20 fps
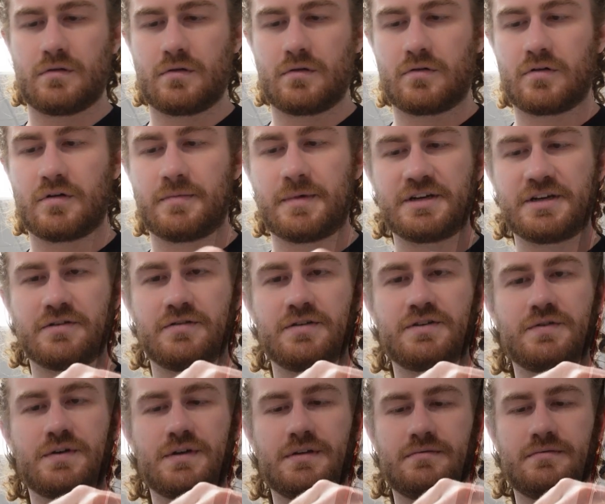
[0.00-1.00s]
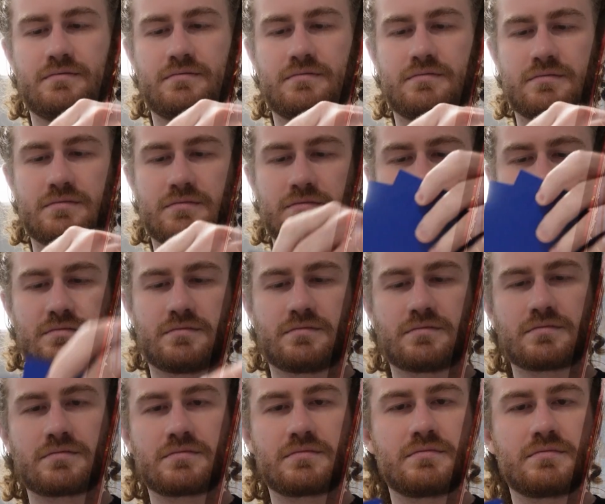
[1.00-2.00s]
Cremation Ritual.
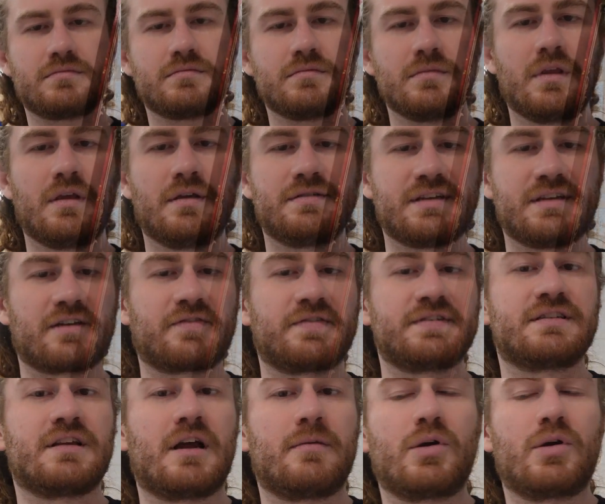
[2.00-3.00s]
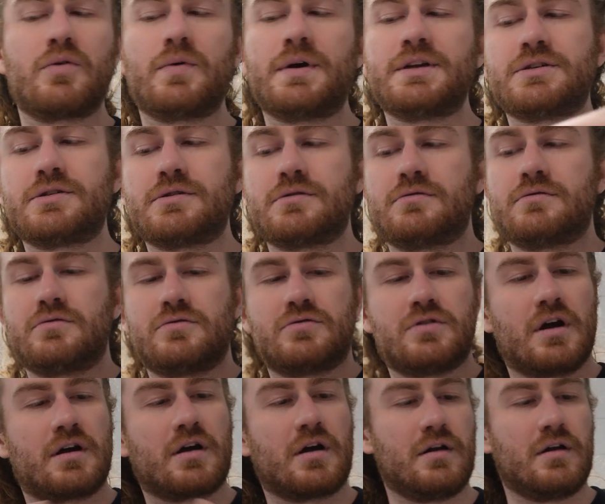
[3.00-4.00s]
Sacrifice Library Witch.
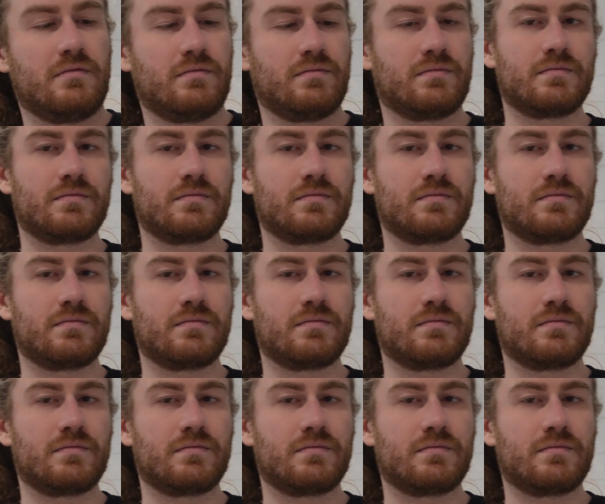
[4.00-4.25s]
Draw a card.